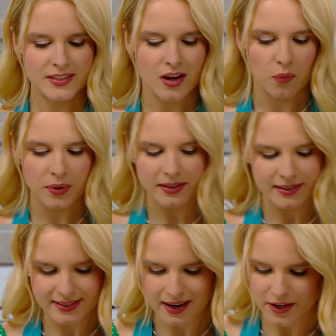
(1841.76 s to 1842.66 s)
So we'll
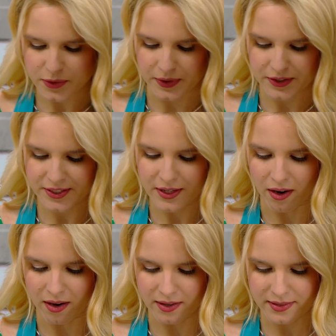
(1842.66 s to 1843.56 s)
start with
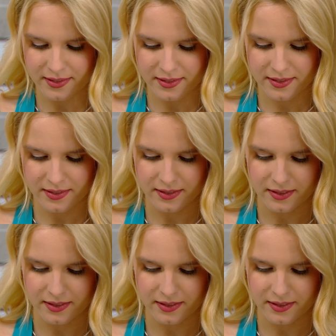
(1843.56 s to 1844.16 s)
sauce. Yeah.